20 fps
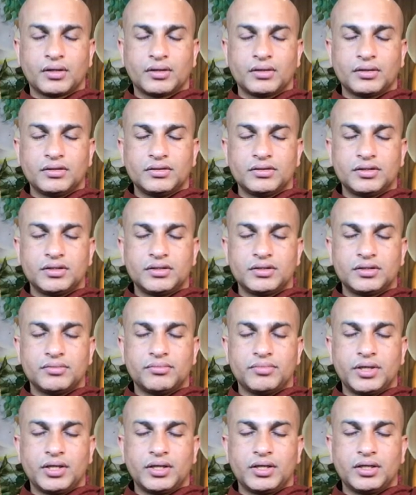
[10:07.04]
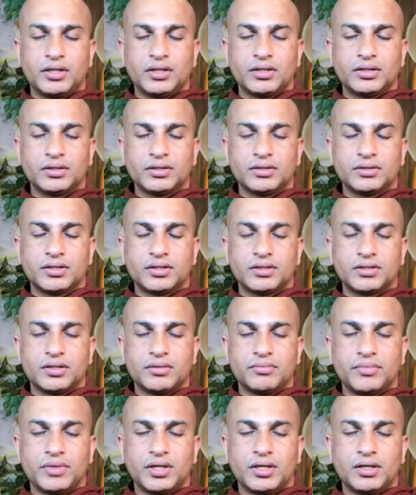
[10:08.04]
This is the beginning, this is the
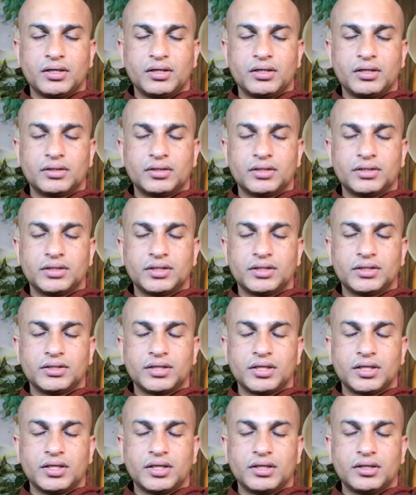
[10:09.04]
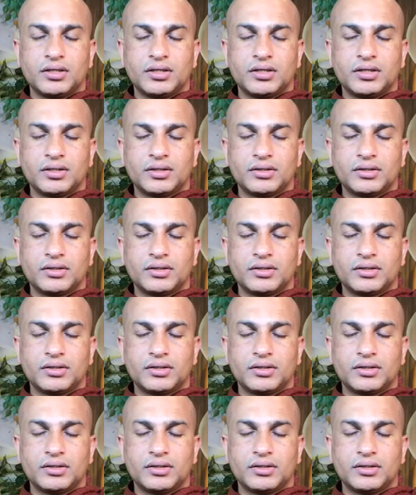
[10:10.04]
middle, this is the end